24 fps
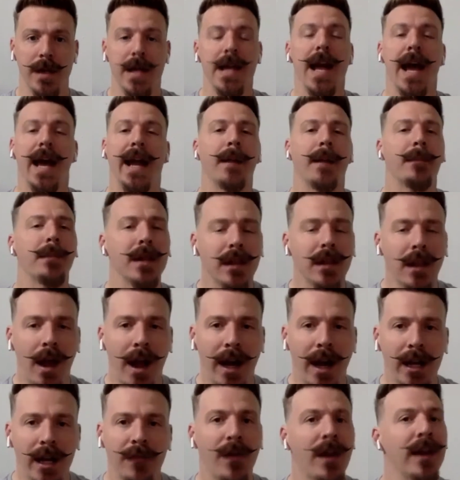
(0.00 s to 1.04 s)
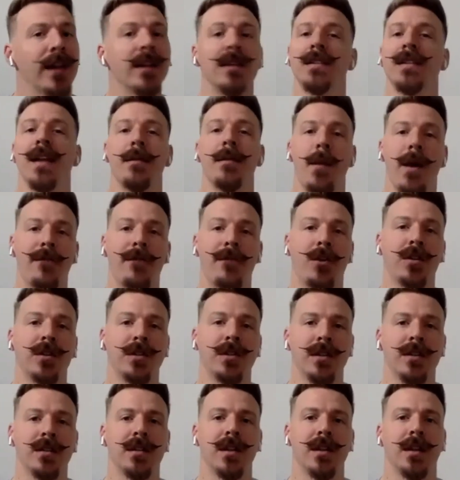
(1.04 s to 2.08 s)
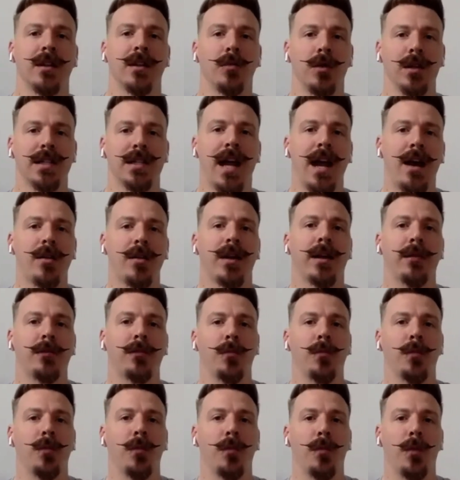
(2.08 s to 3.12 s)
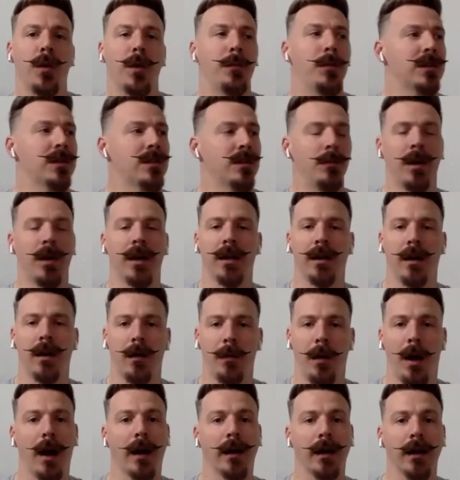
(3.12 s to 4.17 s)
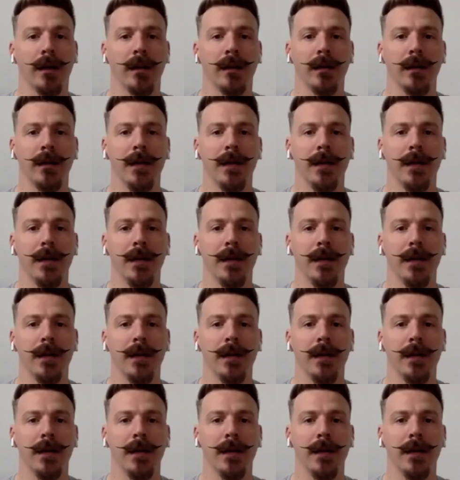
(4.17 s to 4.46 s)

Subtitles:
And I'd be lying if I didn't say my first instinct was, how can we put some money in our pocket?